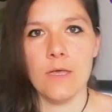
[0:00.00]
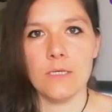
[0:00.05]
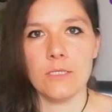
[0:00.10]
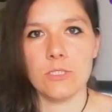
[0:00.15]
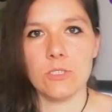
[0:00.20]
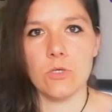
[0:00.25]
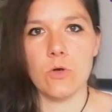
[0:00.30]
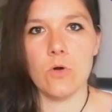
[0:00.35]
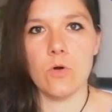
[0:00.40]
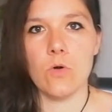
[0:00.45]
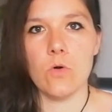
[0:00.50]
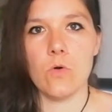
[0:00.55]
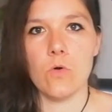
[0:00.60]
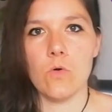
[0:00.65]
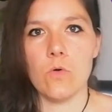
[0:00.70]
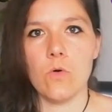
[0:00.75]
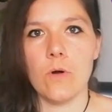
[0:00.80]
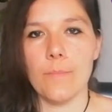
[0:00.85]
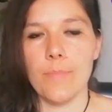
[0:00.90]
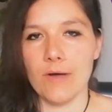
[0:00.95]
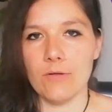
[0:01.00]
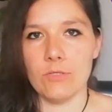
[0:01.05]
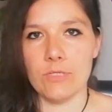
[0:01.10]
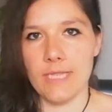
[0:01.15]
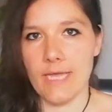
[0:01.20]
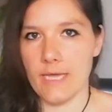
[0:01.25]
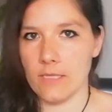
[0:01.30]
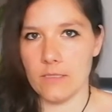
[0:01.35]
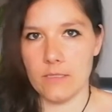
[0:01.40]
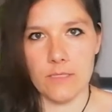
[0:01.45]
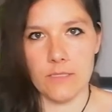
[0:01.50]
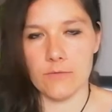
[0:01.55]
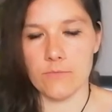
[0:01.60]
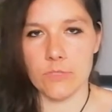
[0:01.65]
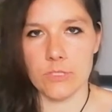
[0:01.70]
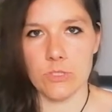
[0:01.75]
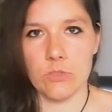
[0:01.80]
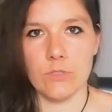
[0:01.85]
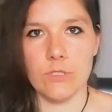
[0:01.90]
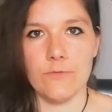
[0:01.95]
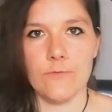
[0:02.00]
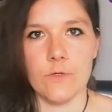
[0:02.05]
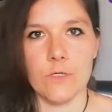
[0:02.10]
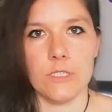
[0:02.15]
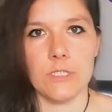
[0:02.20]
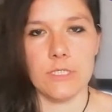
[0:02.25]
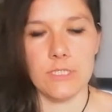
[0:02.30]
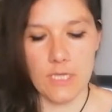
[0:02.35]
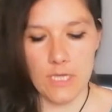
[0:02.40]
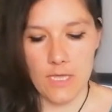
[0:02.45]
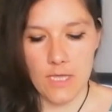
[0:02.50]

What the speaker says: So about that, there was no difference.